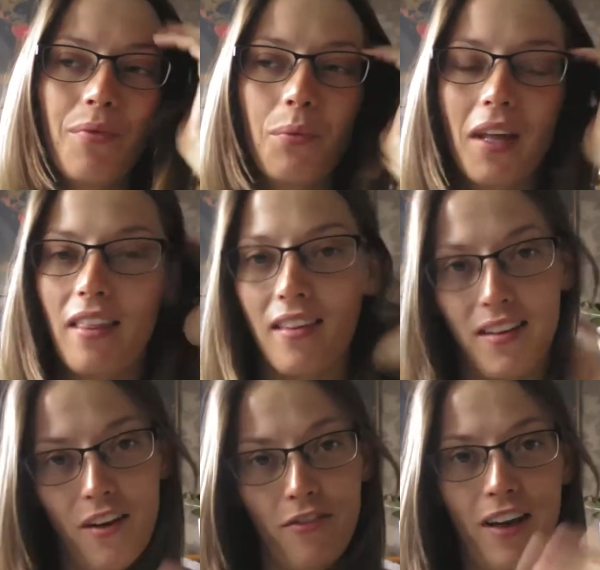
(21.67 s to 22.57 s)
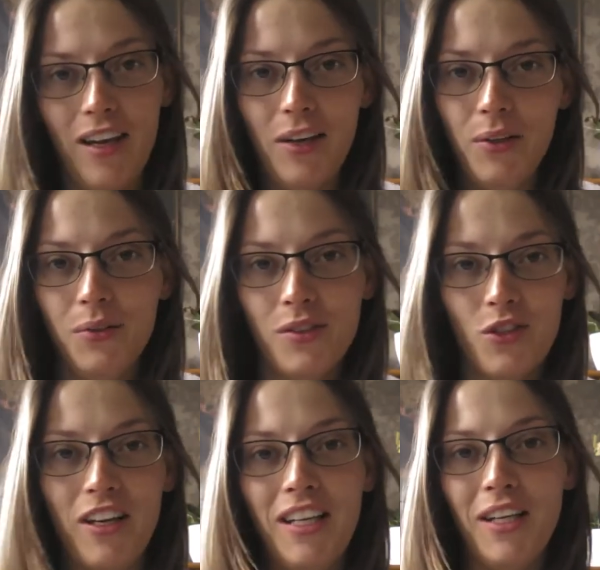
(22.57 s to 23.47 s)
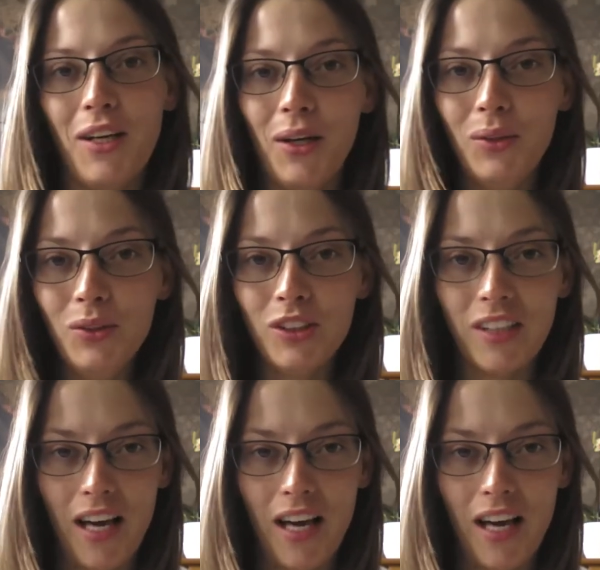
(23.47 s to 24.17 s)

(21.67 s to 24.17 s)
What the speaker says: with a fellow trainee coach.